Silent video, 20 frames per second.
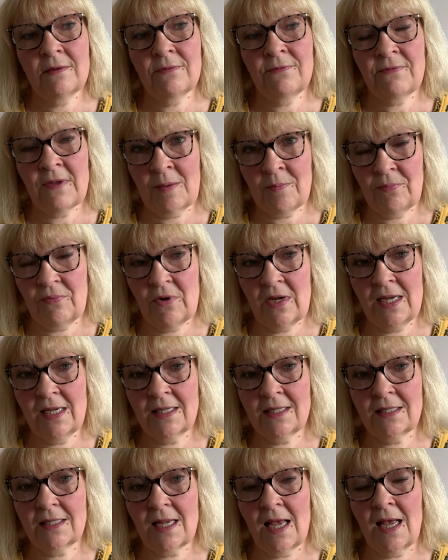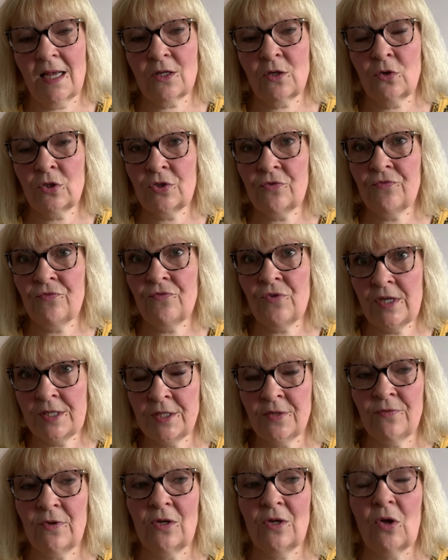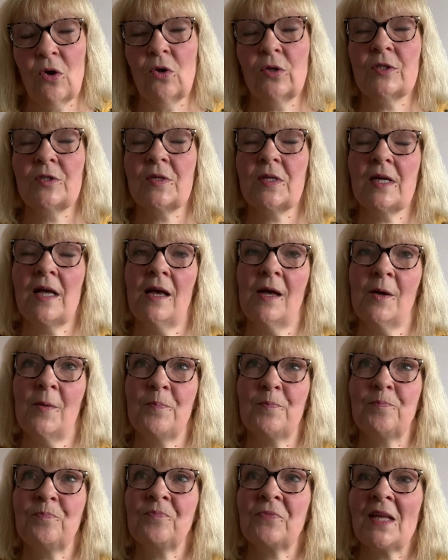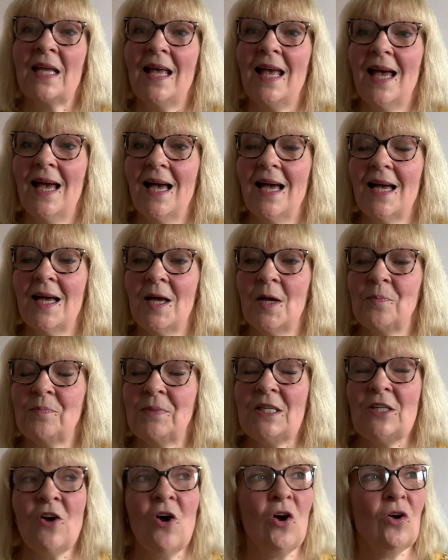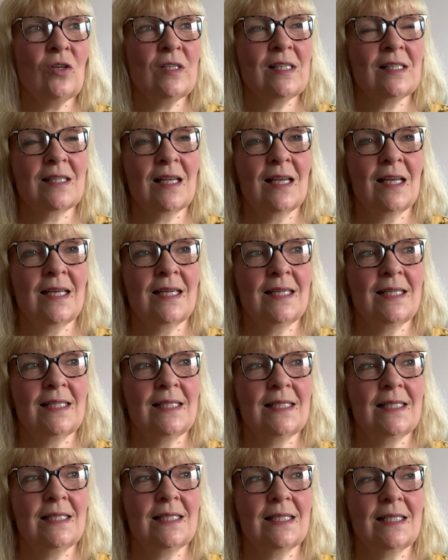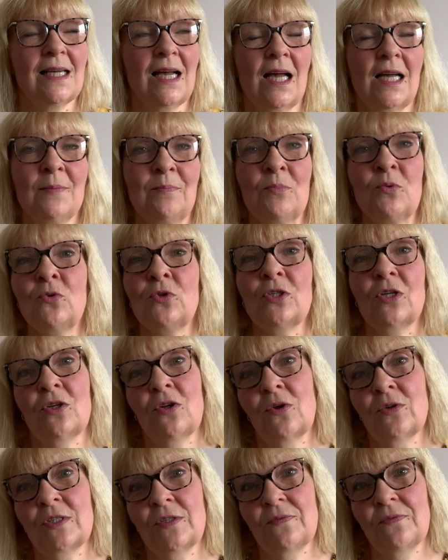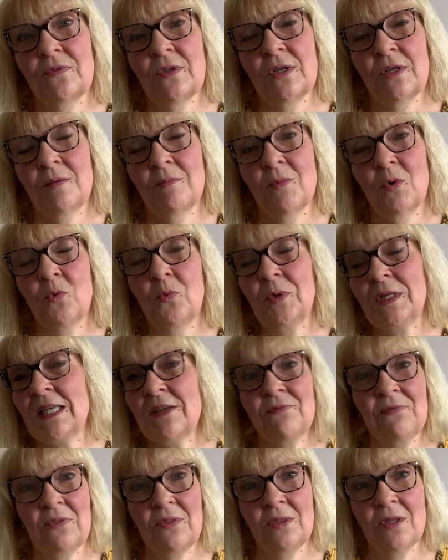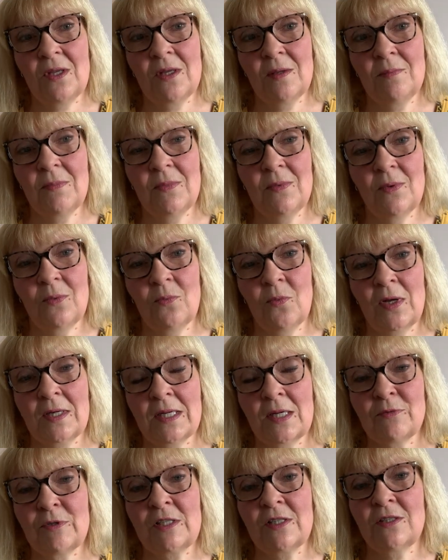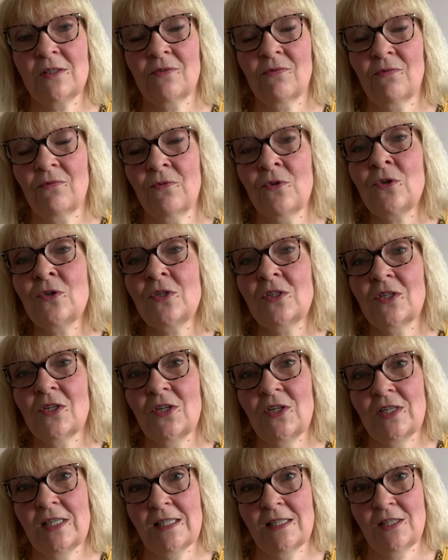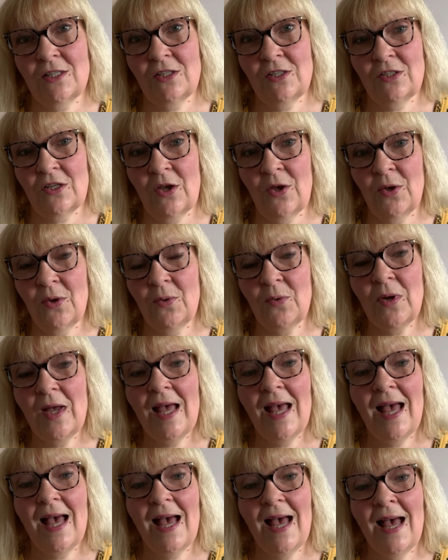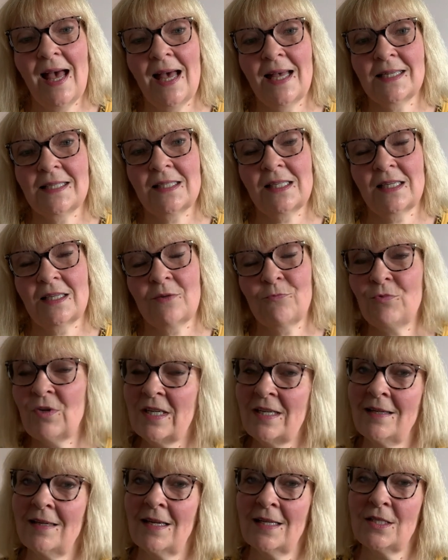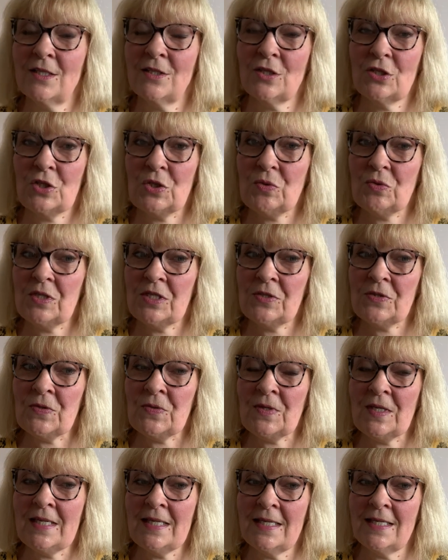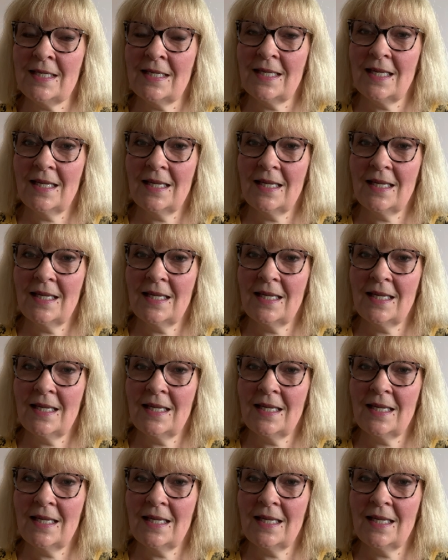fabrics and got rid of a lot, because I bought a lot of them, or were given them when I was first learning to sew, and realised that you do need